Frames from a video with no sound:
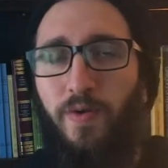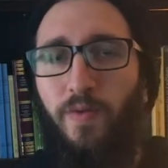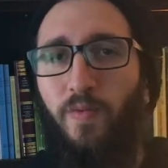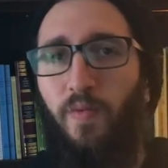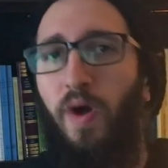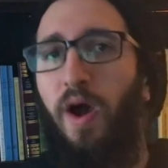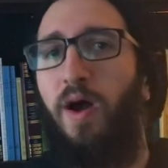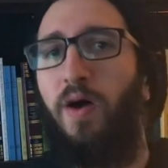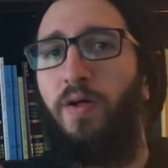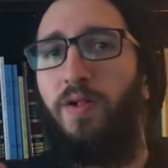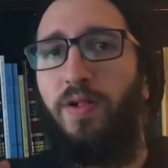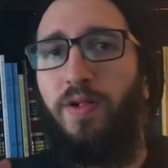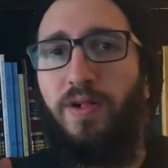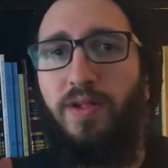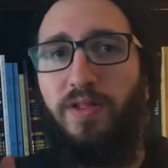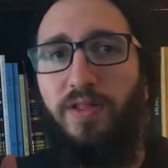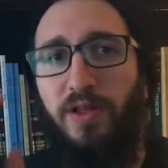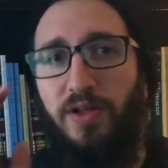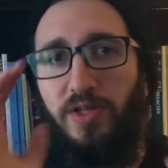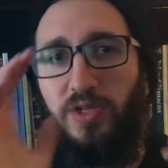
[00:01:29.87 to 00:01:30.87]
Well,
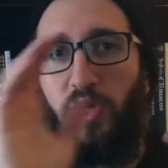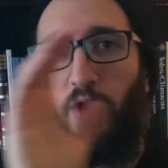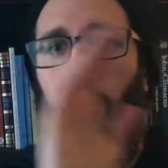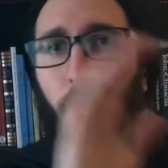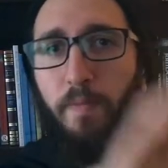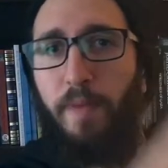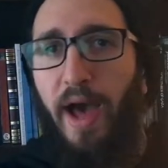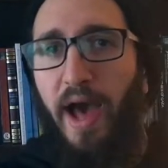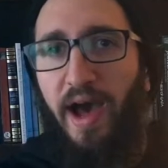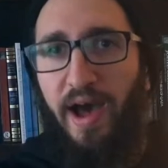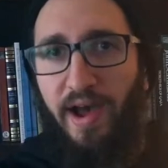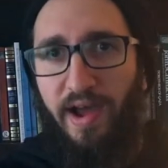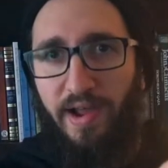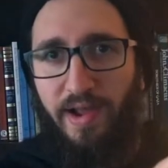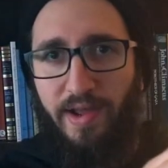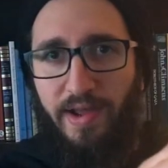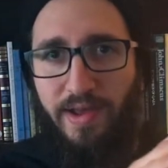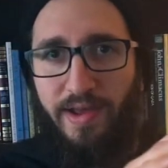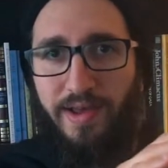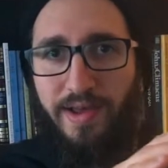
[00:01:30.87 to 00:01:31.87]
let's go
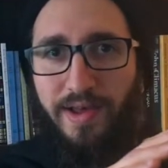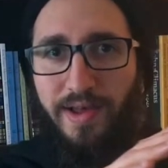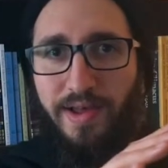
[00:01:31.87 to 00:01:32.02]
back